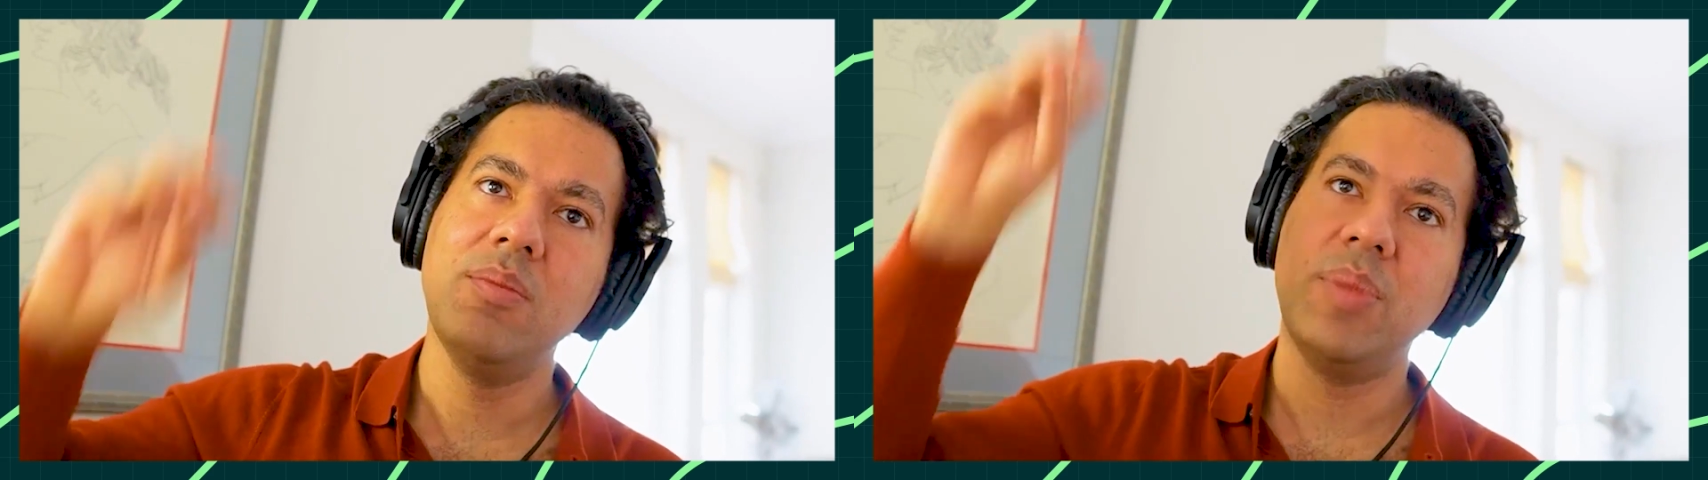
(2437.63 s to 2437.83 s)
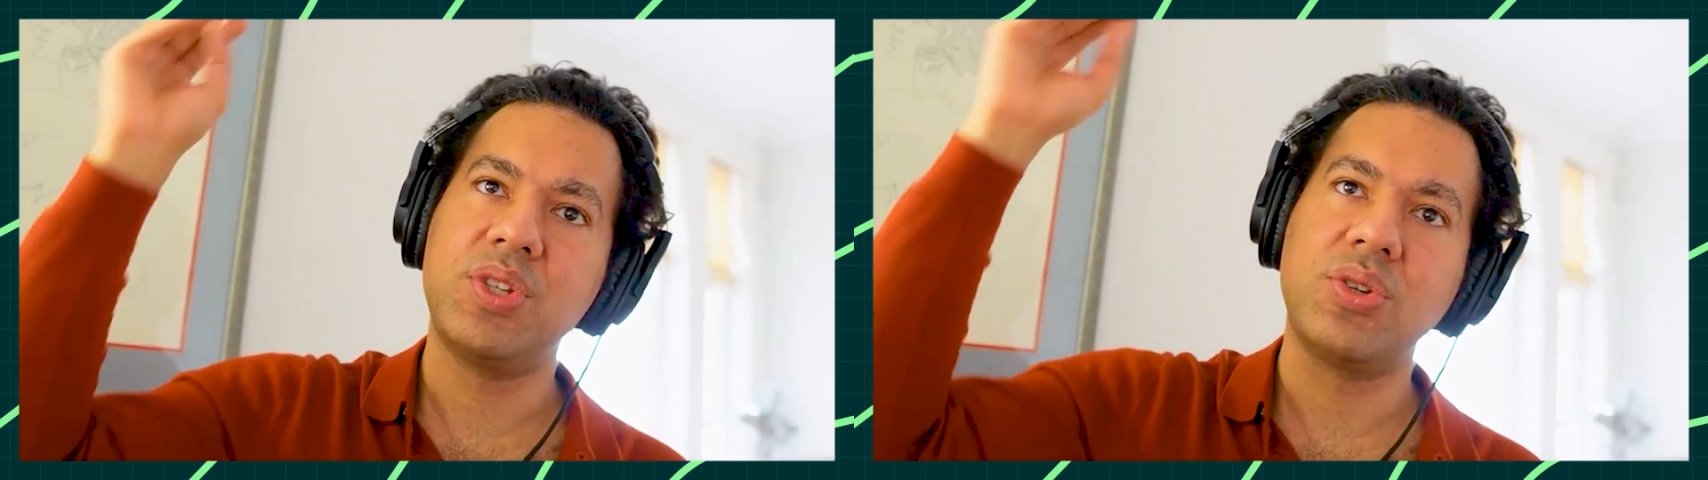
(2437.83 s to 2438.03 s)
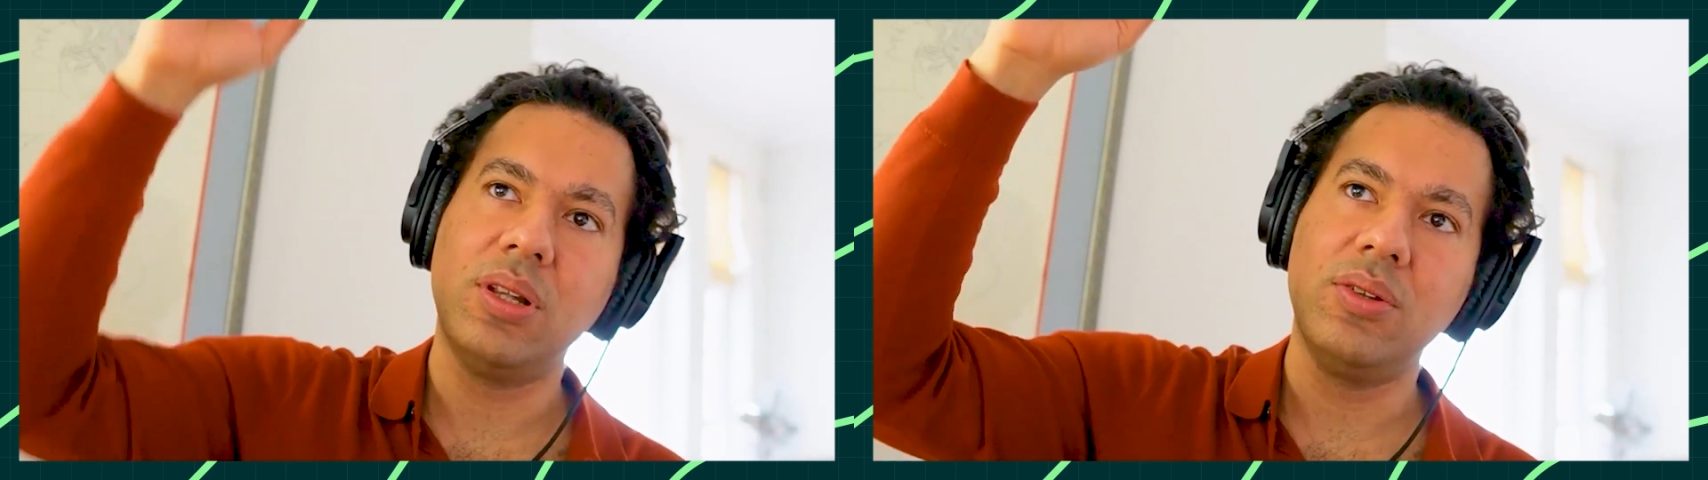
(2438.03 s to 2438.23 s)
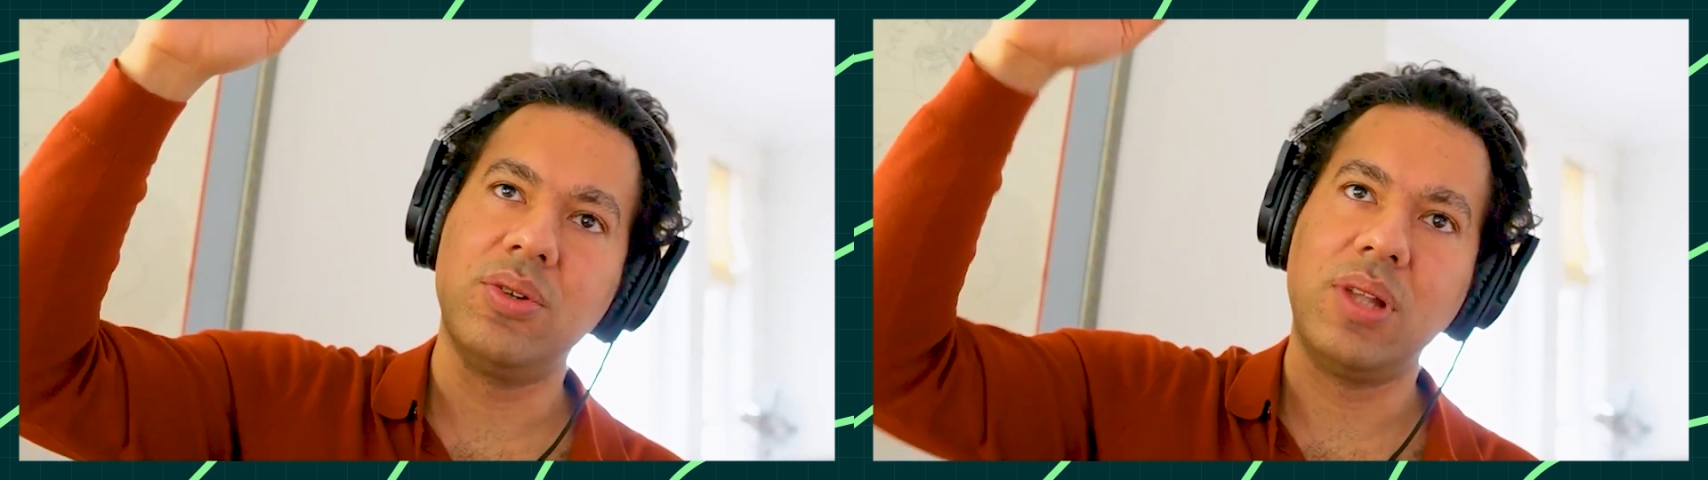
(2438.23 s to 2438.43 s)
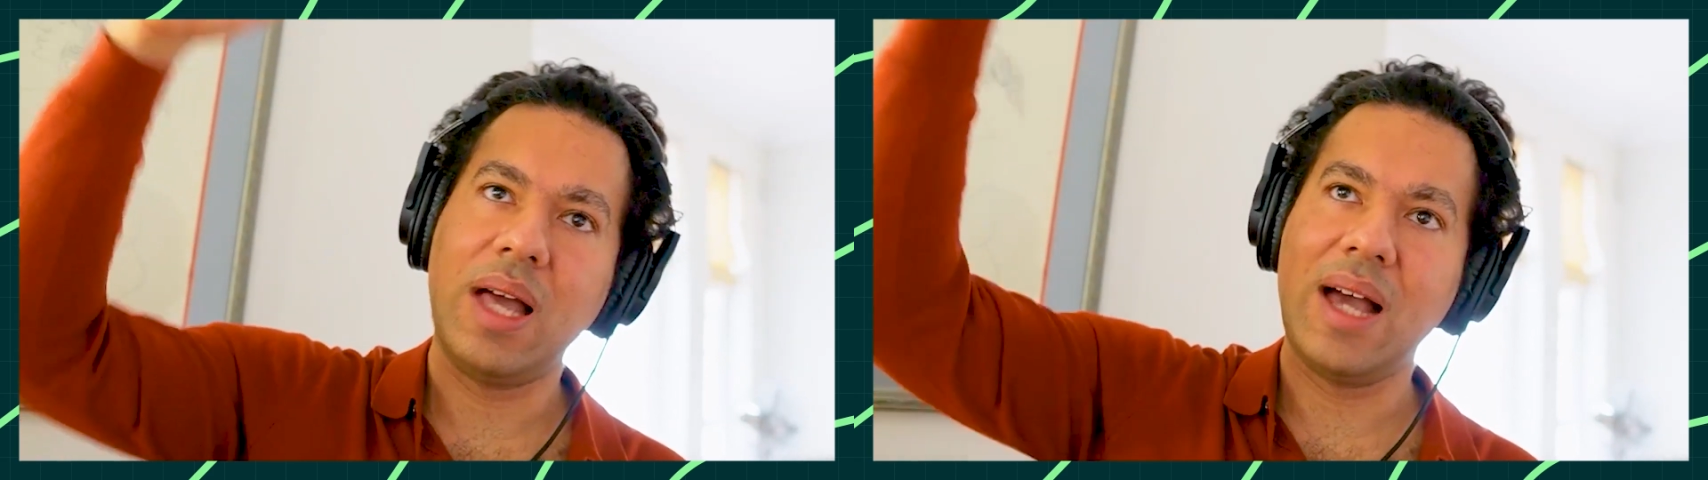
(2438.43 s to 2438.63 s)
but
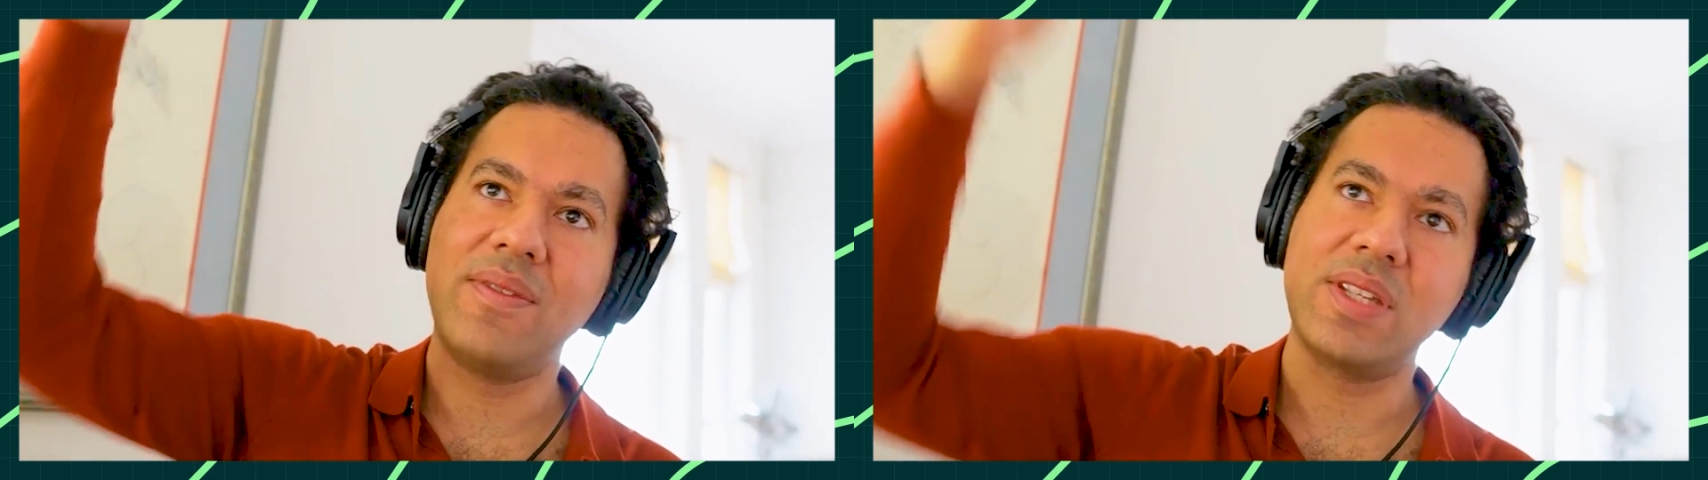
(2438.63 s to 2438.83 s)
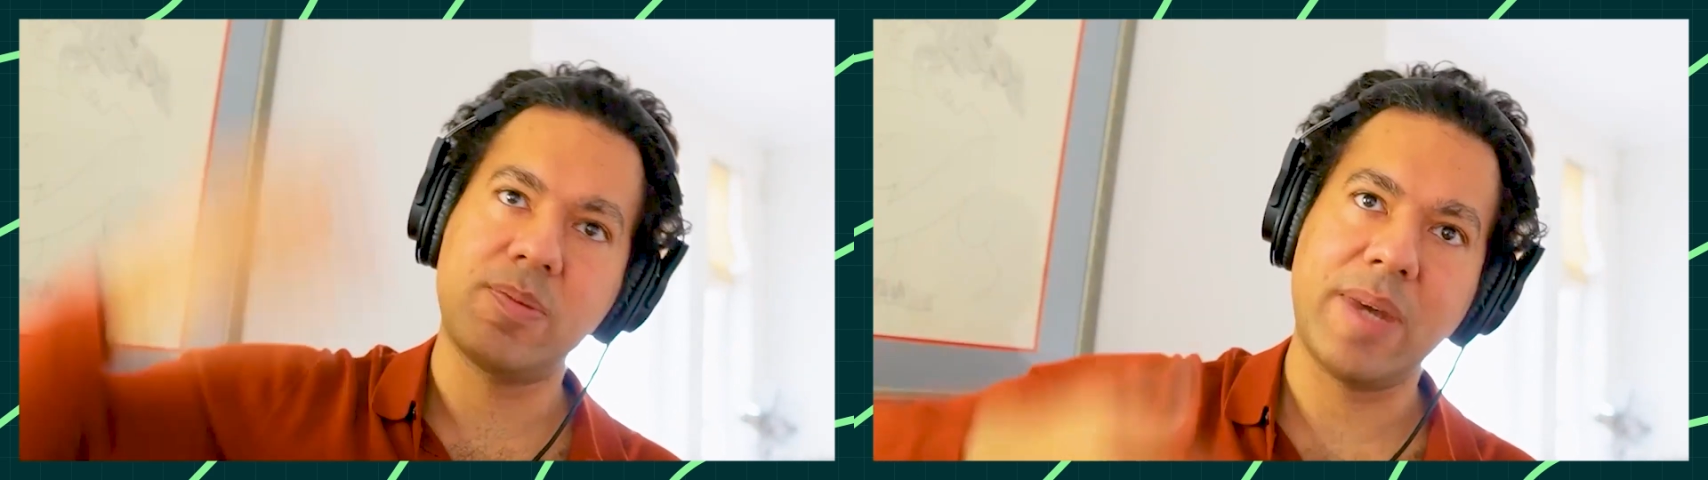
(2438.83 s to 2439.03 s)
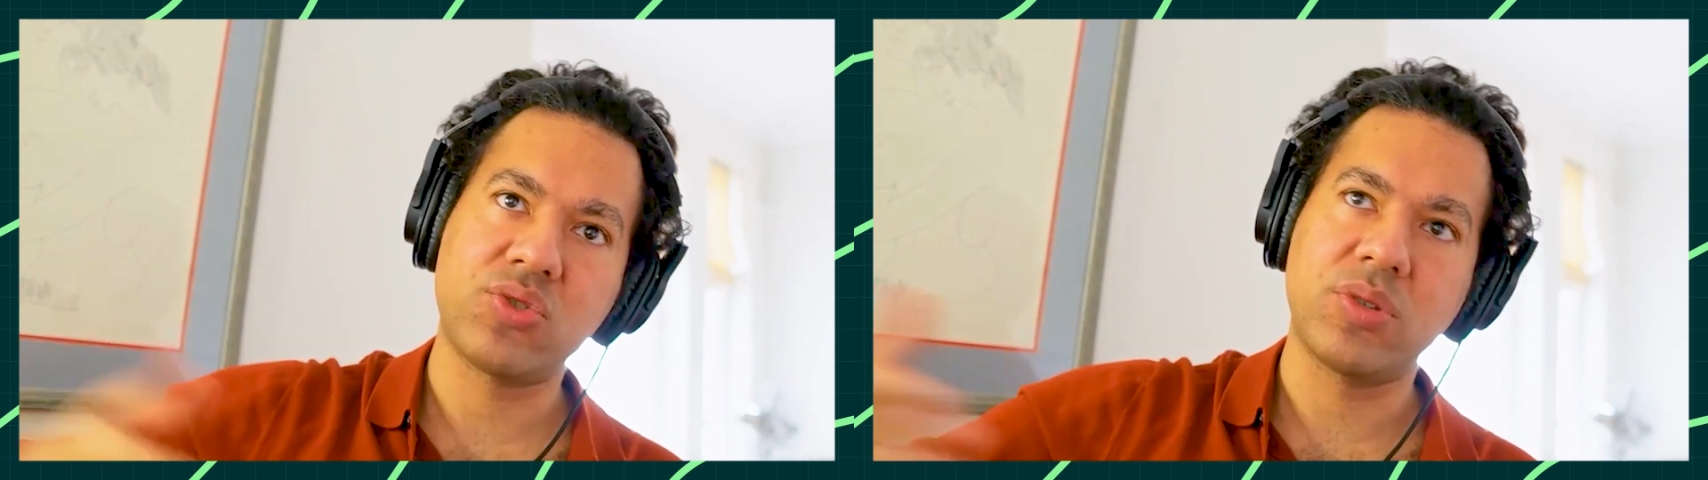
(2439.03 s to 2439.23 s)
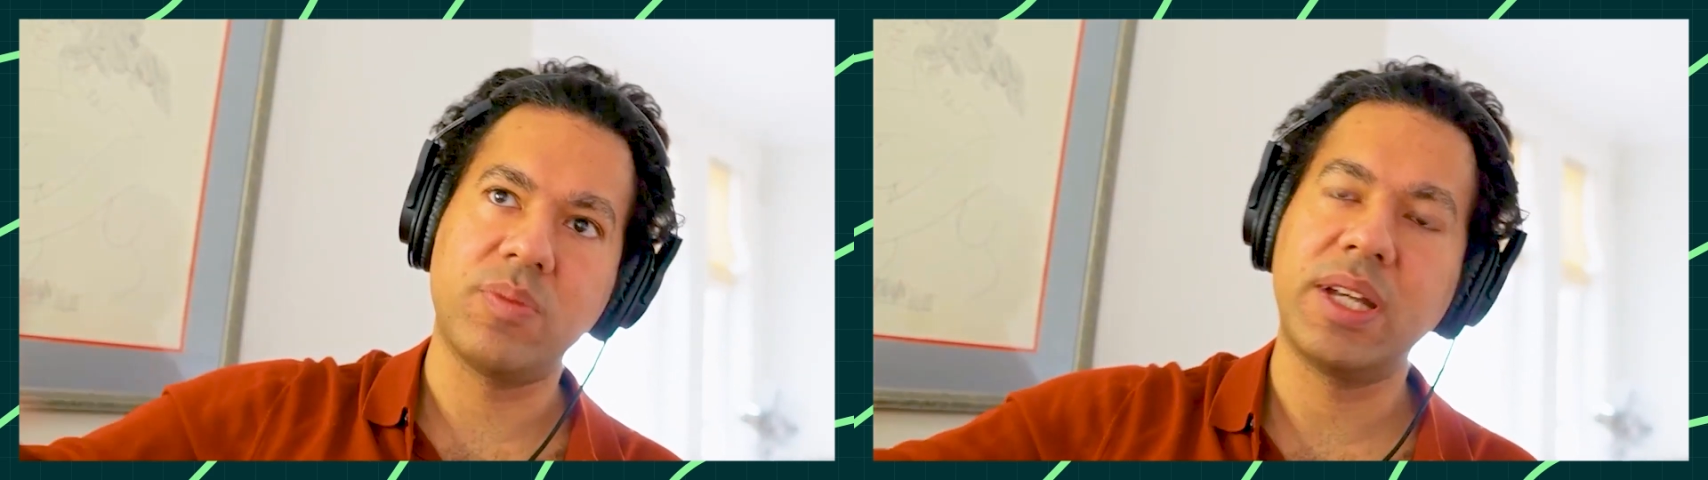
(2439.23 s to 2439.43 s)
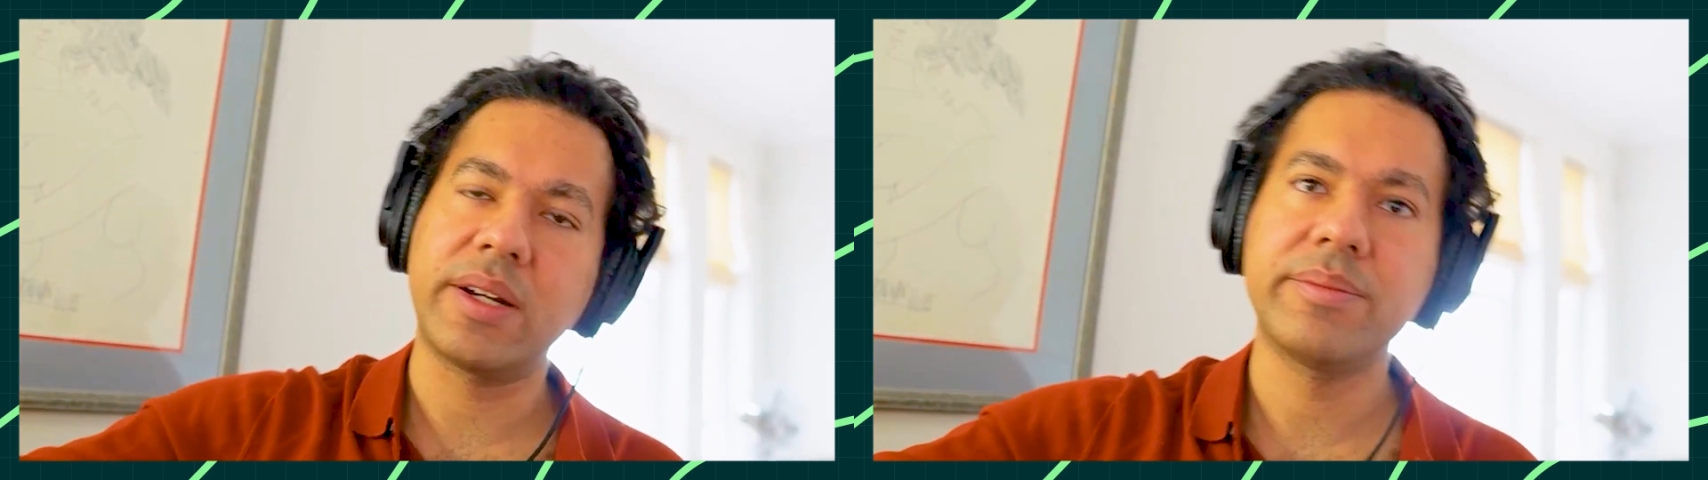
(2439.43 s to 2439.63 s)
you'll have a
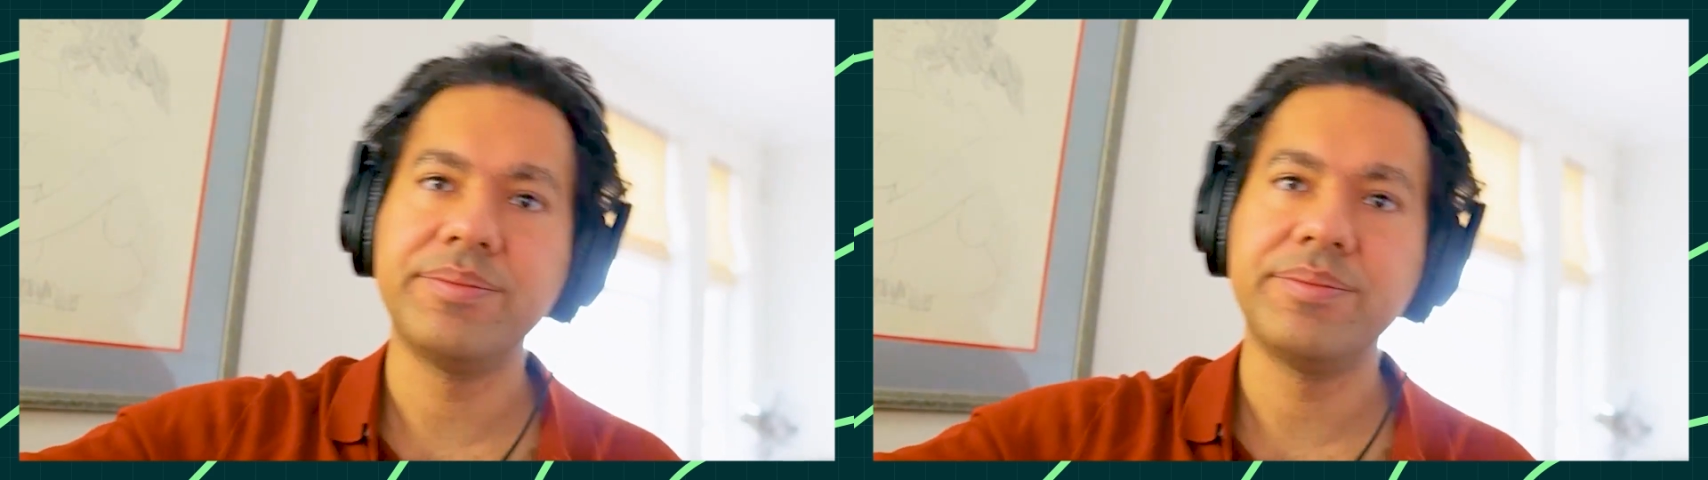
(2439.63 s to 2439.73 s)
spectrum there.